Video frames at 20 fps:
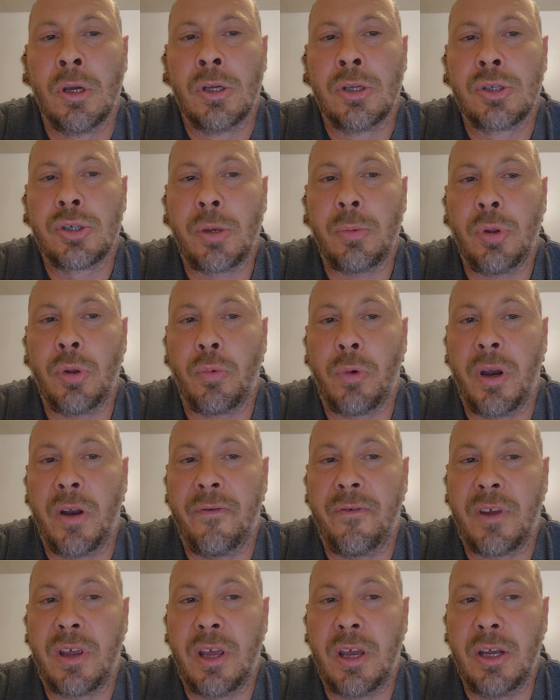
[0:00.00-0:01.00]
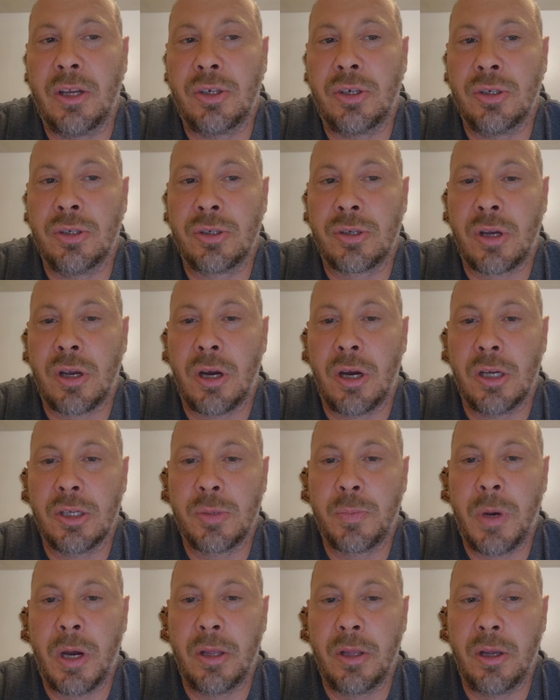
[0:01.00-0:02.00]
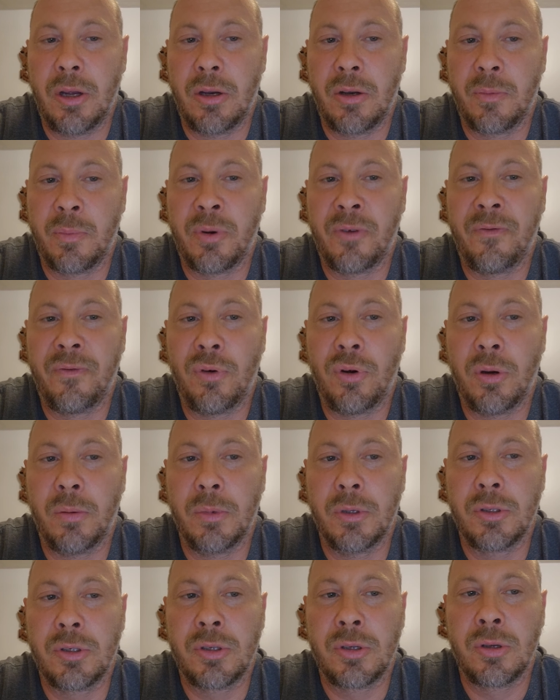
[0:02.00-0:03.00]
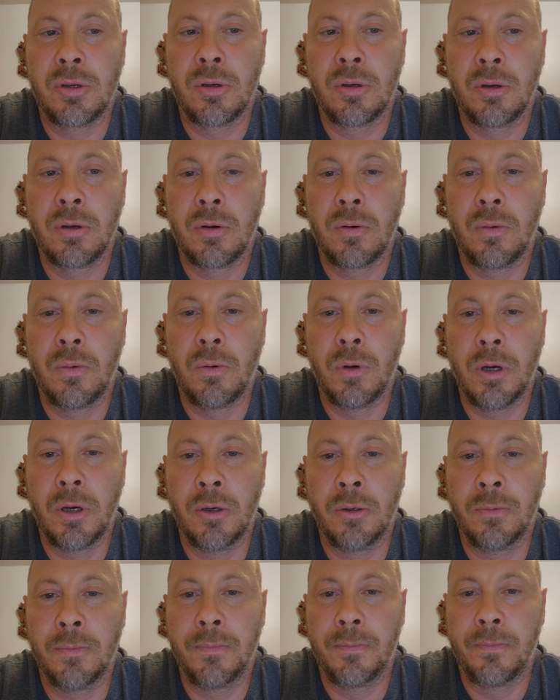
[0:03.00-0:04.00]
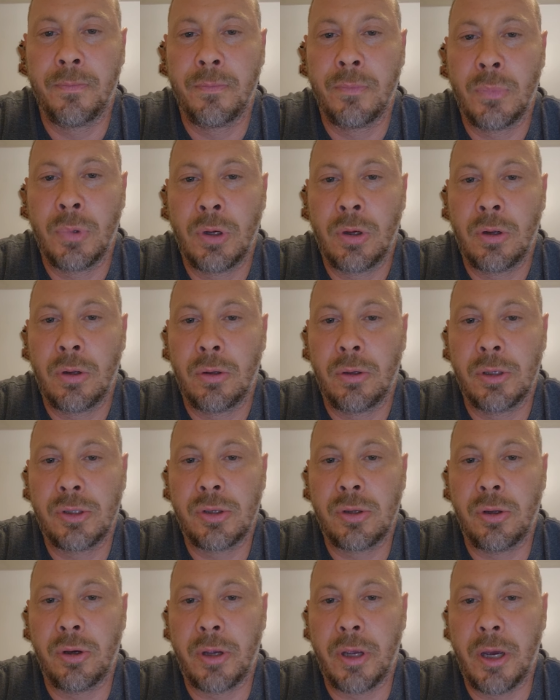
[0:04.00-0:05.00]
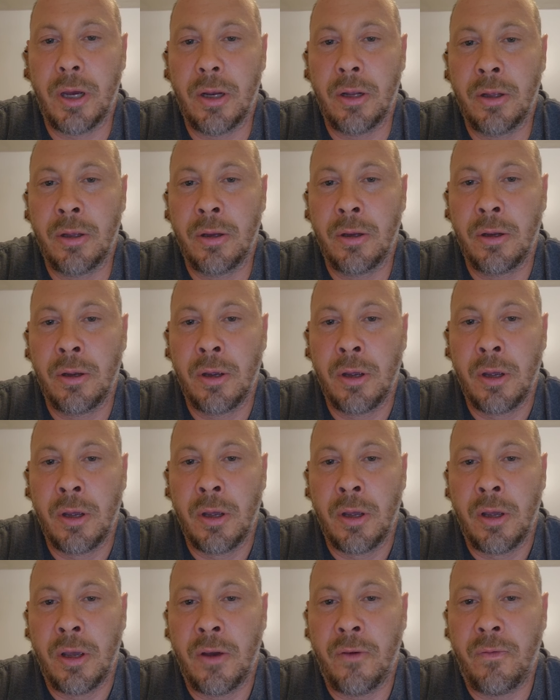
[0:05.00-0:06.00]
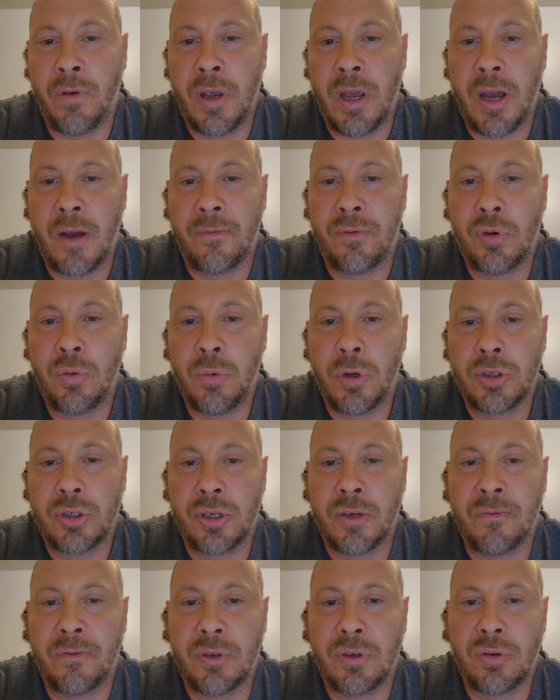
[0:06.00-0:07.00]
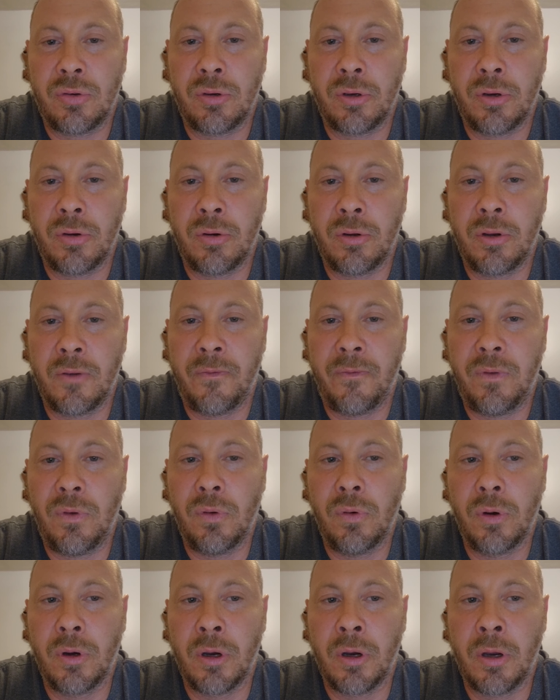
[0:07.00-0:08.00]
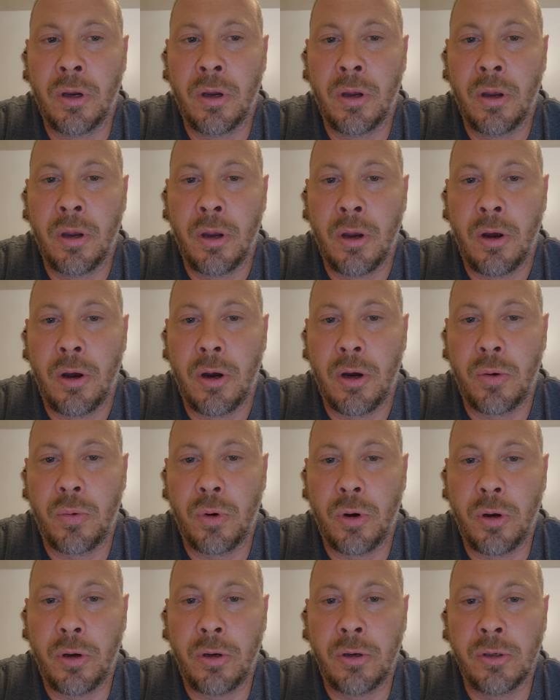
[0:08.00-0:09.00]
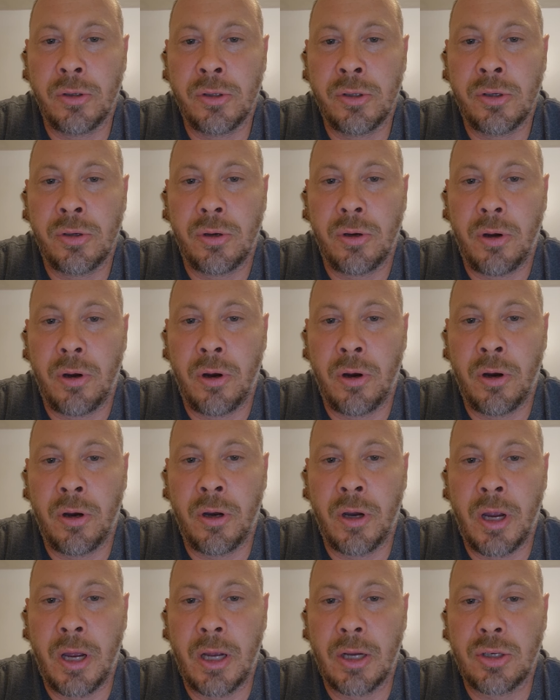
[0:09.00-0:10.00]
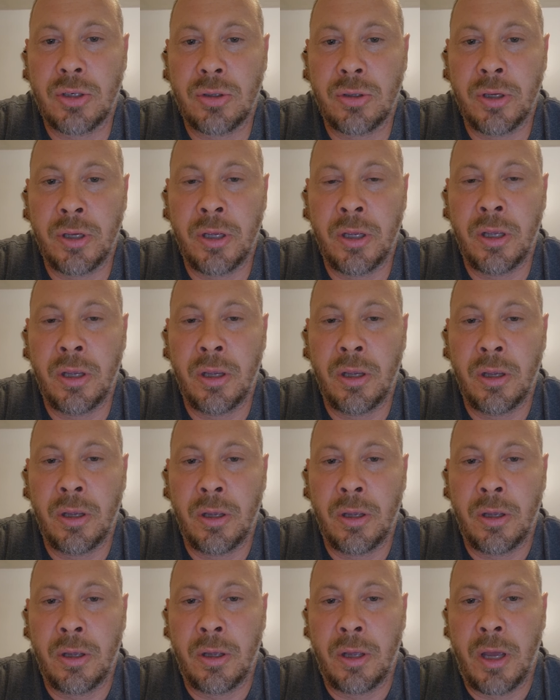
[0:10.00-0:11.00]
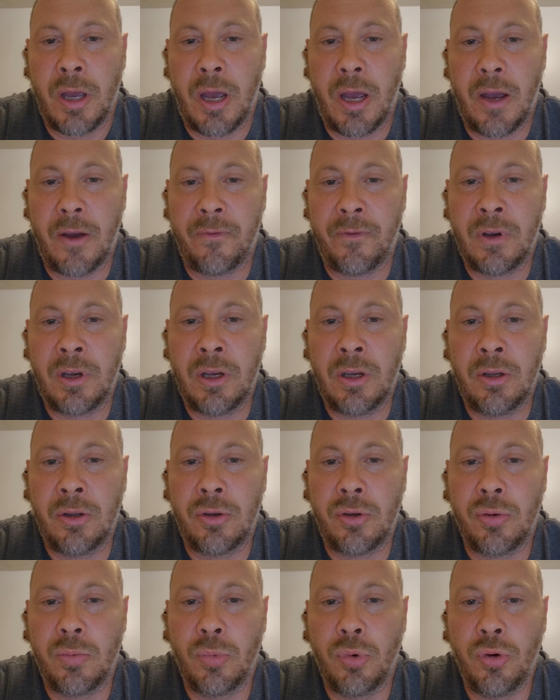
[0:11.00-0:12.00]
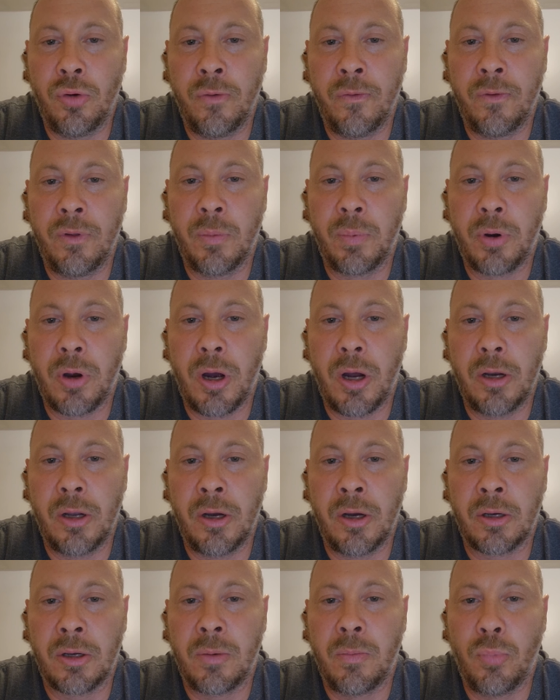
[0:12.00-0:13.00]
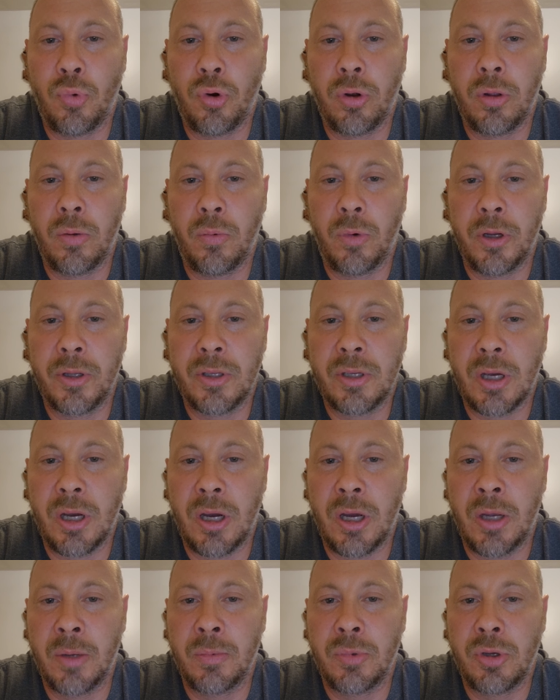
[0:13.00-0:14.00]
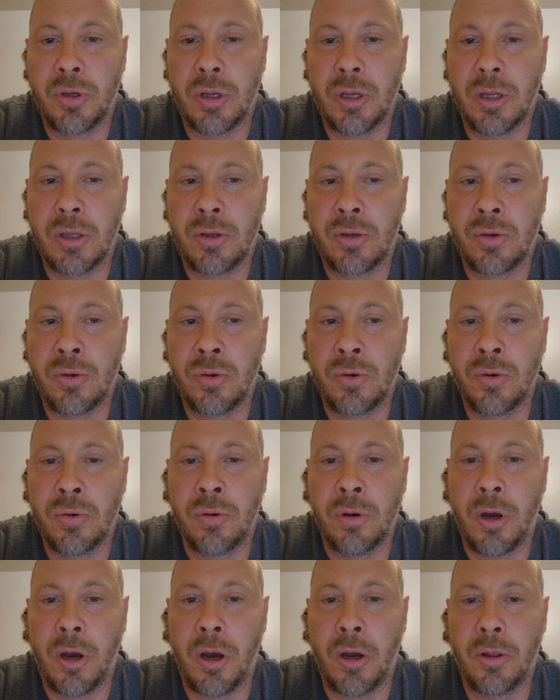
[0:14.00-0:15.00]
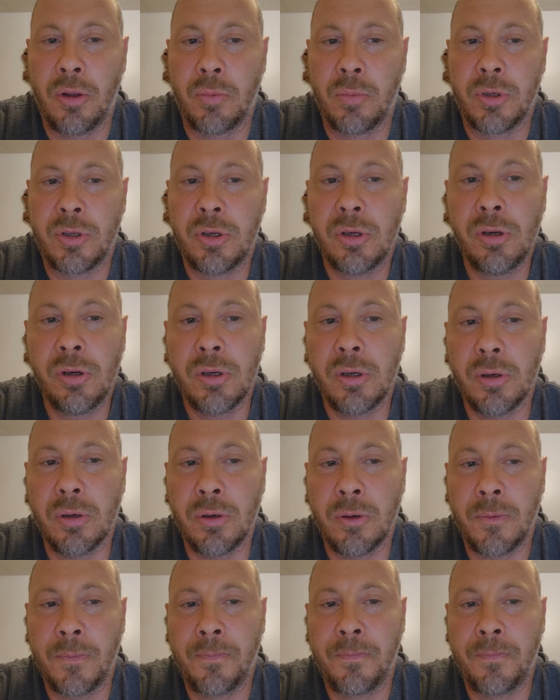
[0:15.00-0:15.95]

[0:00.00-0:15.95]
Some of the ramifications caused by the underperformance. Well, let's look at it. If we have too much inventory on the floor, our workers are actually having to move the product more than one time to get to other material.